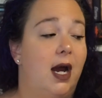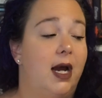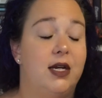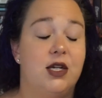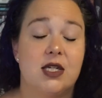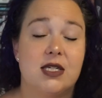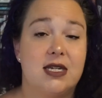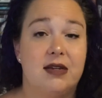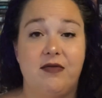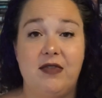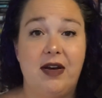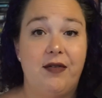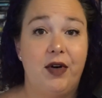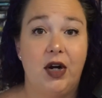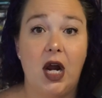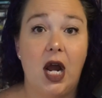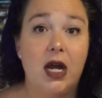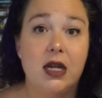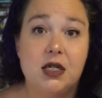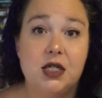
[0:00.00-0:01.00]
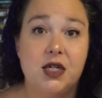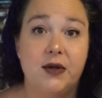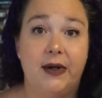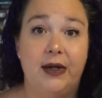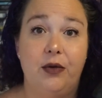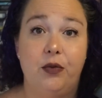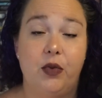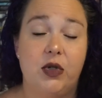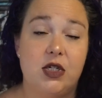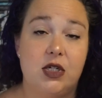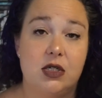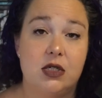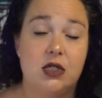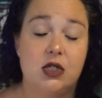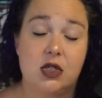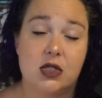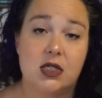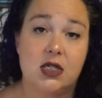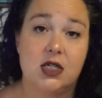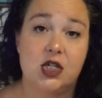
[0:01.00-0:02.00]
I just have never gotten to it, which is
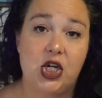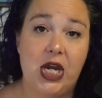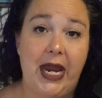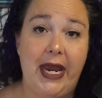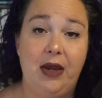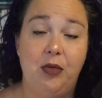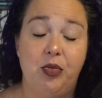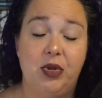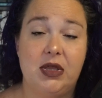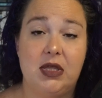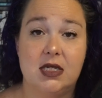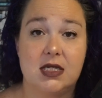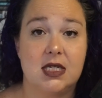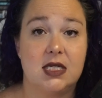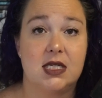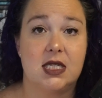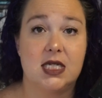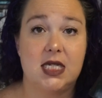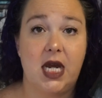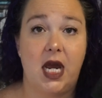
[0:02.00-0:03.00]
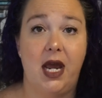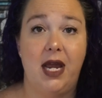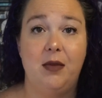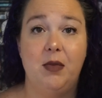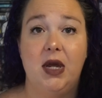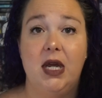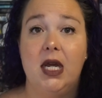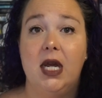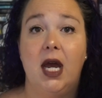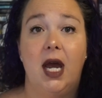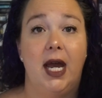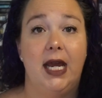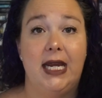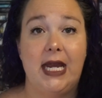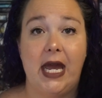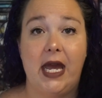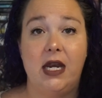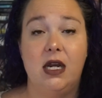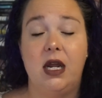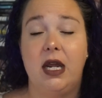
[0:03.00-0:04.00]
just a shame, but this is the time.
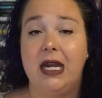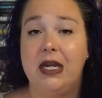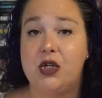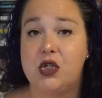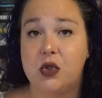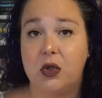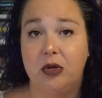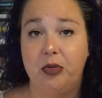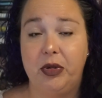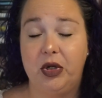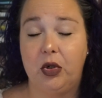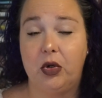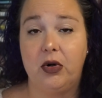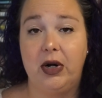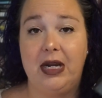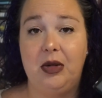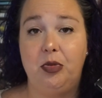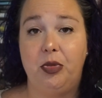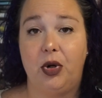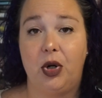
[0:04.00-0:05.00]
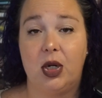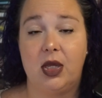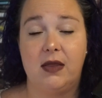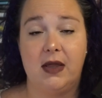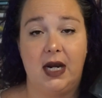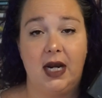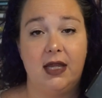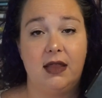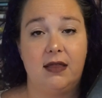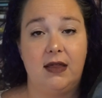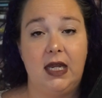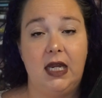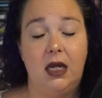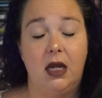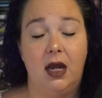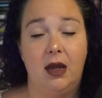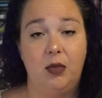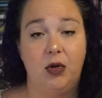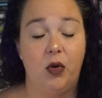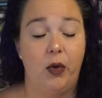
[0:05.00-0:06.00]
Again, a short middle grade book that I
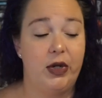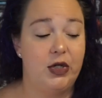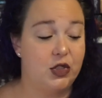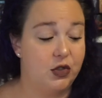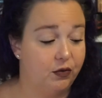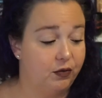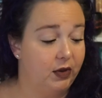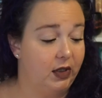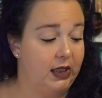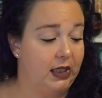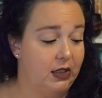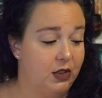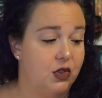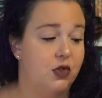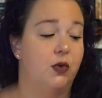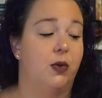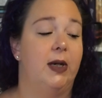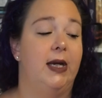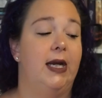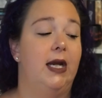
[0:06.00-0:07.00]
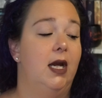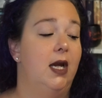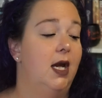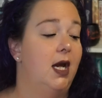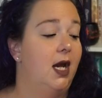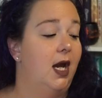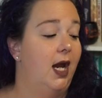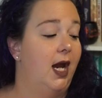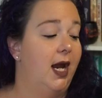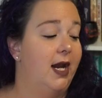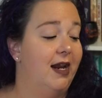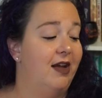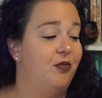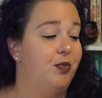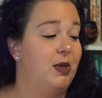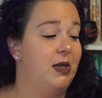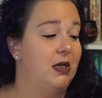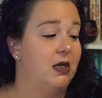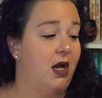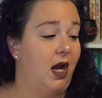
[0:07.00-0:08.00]
think I'm going to really enjoy, and
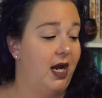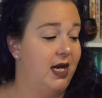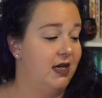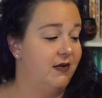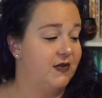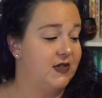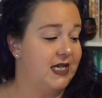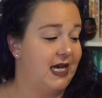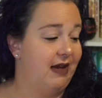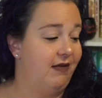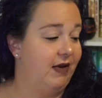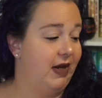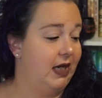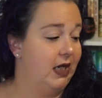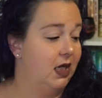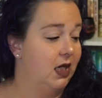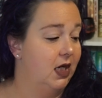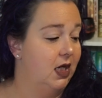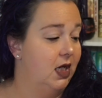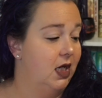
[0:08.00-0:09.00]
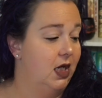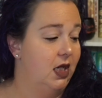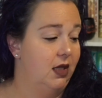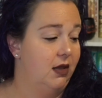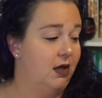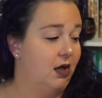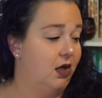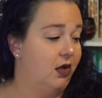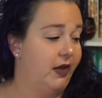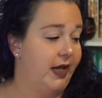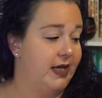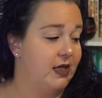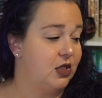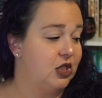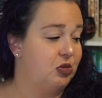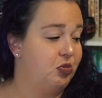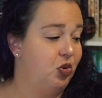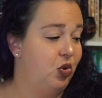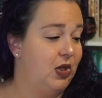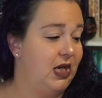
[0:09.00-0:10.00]
I've been kind of saving there are like
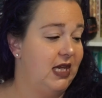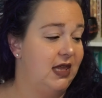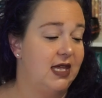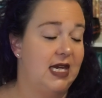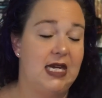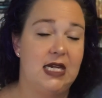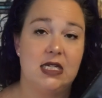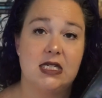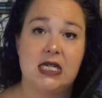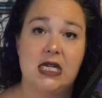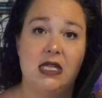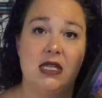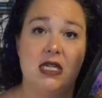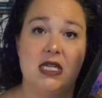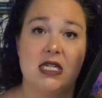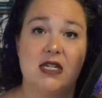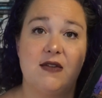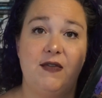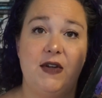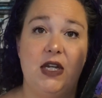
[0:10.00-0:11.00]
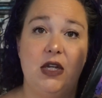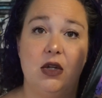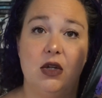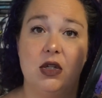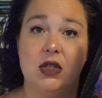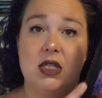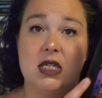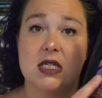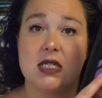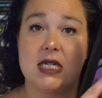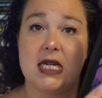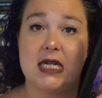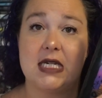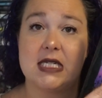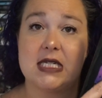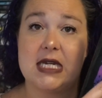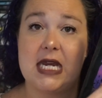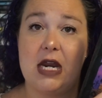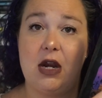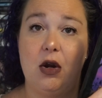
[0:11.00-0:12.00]
spooky things in this field, this like
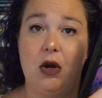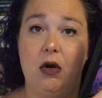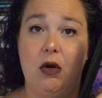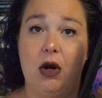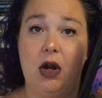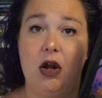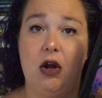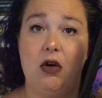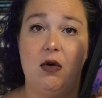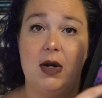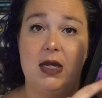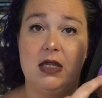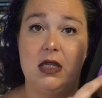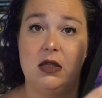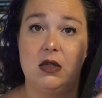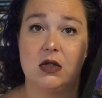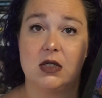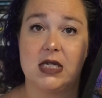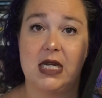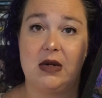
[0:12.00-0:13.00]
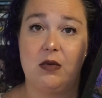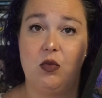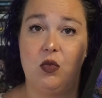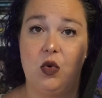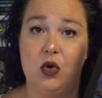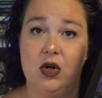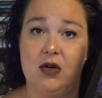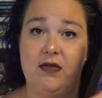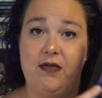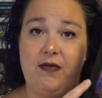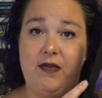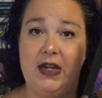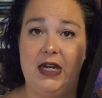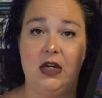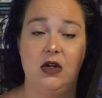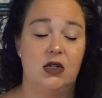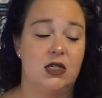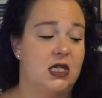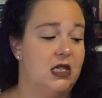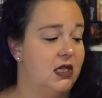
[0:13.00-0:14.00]
scarecrow, and then there's like more
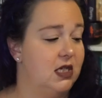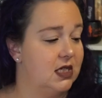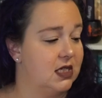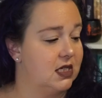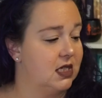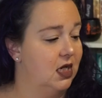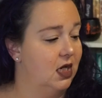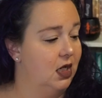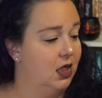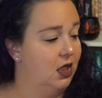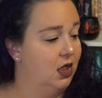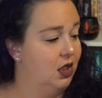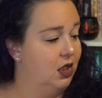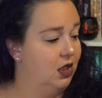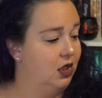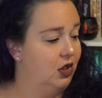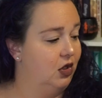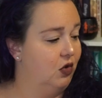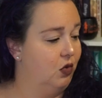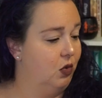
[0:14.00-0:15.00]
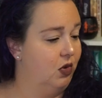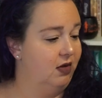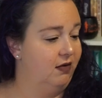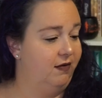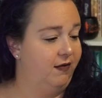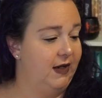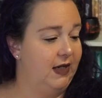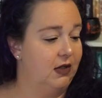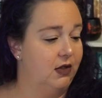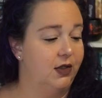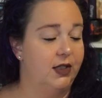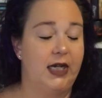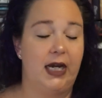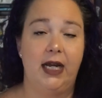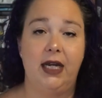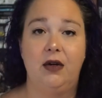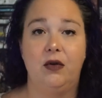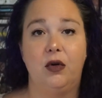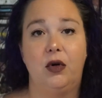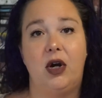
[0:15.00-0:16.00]
figures in this cornfield.
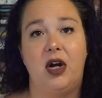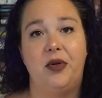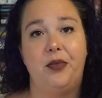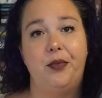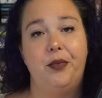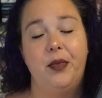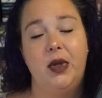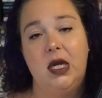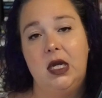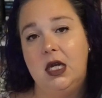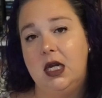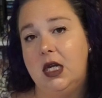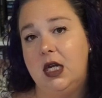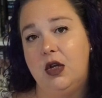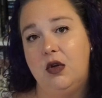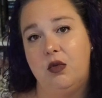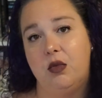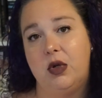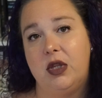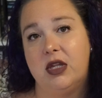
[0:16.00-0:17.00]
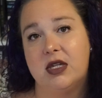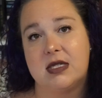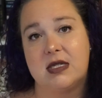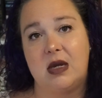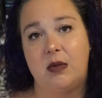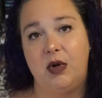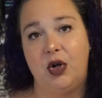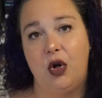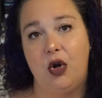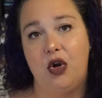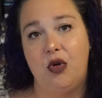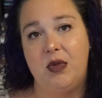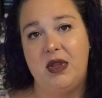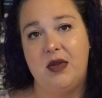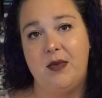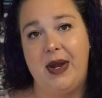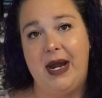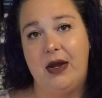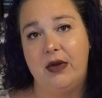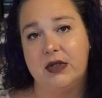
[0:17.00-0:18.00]
I grew up with a summer home in
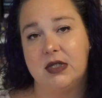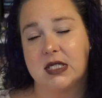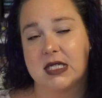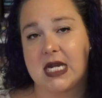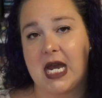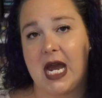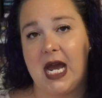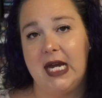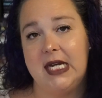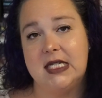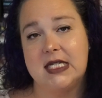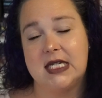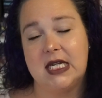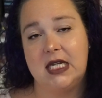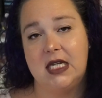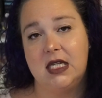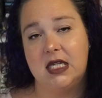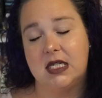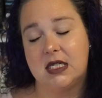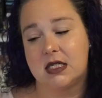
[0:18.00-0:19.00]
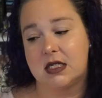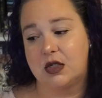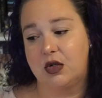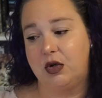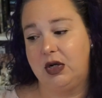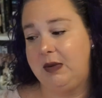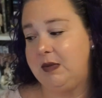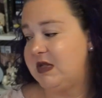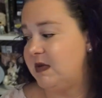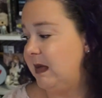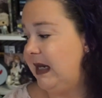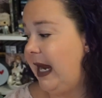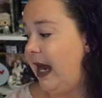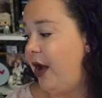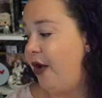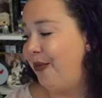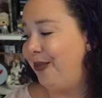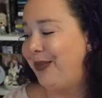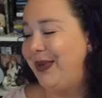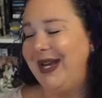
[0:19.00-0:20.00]
the mountains, guys, and this creeps me
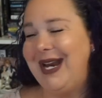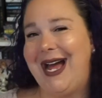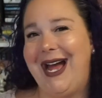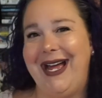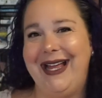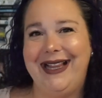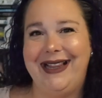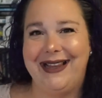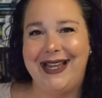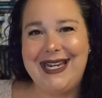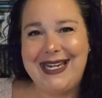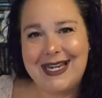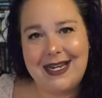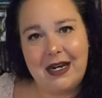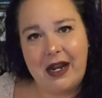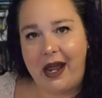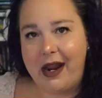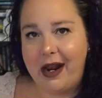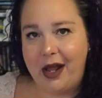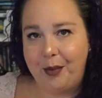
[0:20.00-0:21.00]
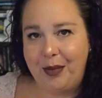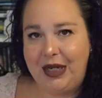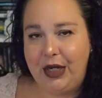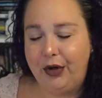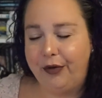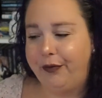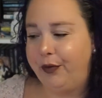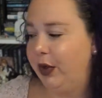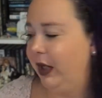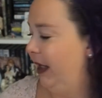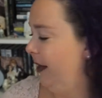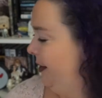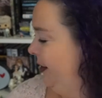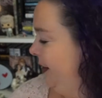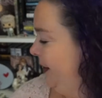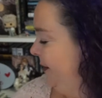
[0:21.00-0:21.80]
out, but I like it and I'm here for it.